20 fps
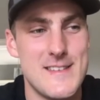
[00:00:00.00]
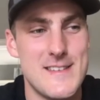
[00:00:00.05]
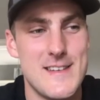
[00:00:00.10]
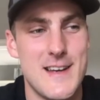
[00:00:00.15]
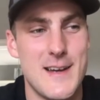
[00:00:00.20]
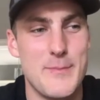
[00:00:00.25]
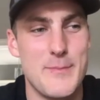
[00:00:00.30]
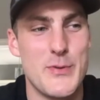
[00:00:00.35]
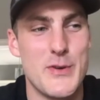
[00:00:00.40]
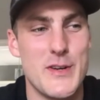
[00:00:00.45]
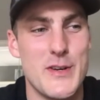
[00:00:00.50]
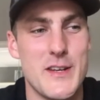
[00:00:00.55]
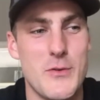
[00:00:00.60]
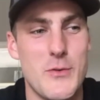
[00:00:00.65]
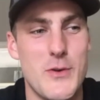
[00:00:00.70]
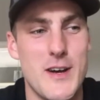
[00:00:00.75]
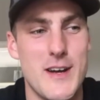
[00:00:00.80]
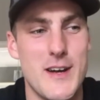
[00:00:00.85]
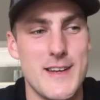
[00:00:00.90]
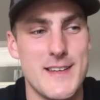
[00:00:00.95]
I'm pretty
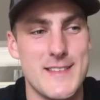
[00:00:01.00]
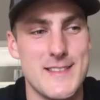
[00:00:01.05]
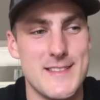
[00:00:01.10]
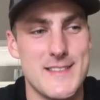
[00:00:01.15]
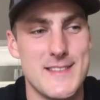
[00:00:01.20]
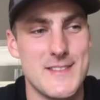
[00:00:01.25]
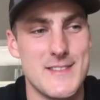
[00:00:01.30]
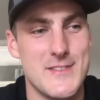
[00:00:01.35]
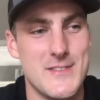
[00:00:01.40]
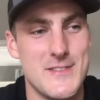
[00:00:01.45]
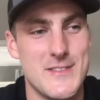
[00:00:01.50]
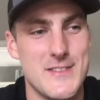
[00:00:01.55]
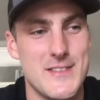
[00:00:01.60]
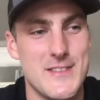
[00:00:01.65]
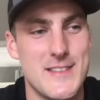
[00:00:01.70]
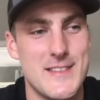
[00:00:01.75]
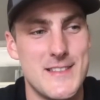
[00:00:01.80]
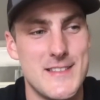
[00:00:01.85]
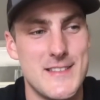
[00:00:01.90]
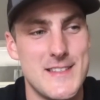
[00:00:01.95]
quiet, so
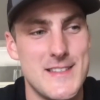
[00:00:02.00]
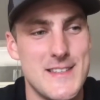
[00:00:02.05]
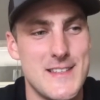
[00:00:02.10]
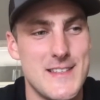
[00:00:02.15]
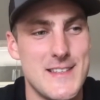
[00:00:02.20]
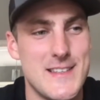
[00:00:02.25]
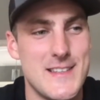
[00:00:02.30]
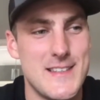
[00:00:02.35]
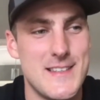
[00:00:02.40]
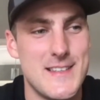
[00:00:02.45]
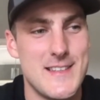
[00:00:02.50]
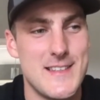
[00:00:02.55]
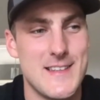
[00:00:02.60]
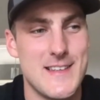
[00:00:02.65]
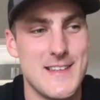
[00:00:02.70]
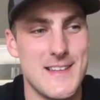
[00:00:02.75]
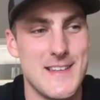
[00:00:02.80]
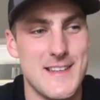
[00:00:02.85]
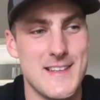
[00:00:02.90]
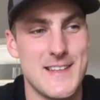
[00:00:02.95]

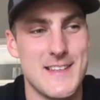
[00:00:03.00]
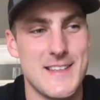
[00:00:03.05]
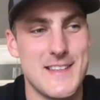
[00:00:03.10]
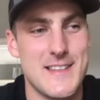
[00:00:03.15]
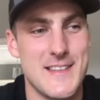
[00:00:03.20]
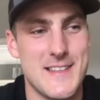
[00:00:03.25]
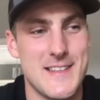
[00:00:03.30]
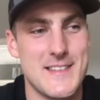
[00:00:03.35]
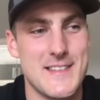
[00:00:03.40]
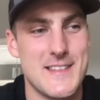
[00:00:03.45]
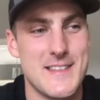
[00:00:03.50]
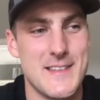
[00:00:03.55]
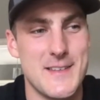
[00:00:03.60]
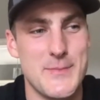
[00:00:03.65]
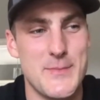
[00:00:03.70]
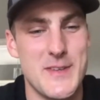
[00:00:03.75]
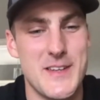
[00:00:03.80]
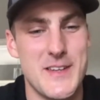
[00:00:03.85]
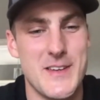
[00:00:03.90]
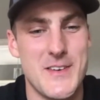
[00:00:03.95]

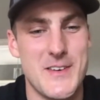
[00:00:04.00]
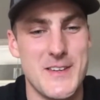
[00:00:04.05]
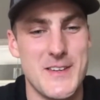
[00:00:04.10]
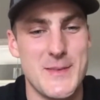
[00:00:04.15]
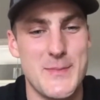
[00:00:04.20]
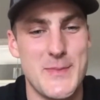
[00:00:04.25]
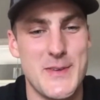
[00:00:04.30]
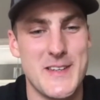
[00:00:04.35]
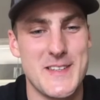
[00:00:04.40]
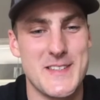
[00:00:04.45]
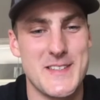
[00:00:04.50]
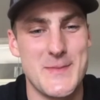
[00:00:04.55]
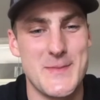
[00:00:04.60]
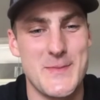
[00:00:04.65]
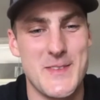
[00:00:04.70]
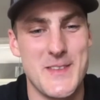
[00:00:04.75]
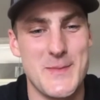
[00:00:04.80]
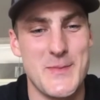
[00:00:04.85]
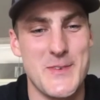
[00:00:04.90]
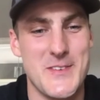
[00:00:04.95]
it'd be hard to pick
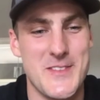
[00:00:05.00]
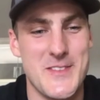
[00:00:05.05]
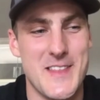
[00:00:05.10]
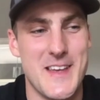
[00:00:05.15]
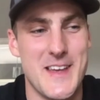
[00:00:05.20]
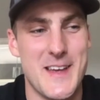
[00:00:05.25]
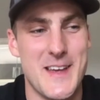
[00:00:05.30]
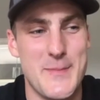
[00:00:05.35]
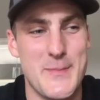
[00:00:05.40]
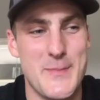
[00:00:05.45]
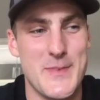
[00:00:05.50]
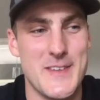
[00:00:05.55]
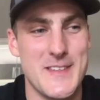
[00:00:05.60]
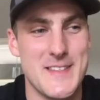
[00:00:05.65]
something about that,